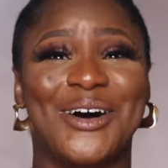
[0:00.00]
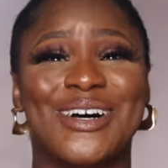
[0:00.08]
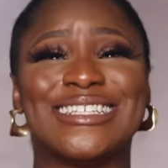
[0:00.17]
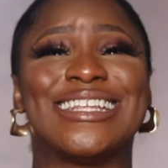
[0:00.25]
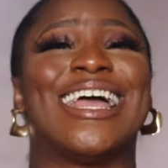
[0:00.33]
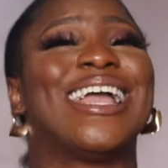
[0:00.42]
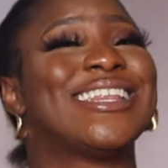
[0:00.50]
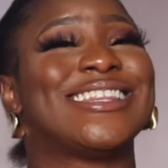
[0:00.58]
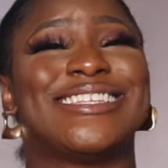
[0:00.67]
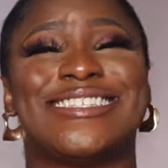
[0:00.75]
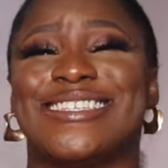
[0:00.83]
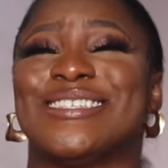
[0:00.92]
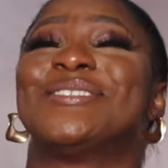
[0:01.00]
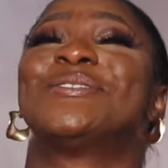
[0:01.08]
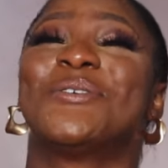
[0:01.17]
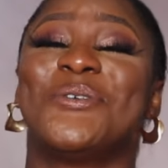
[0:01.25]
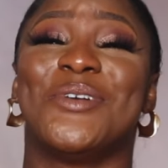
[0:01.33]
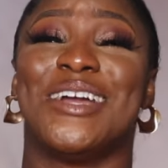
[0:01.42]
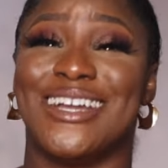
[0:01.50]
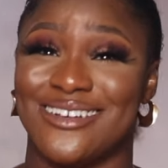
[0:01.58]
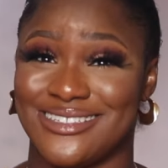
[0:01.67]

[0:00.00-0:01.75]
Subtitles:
I was like, this is so weird.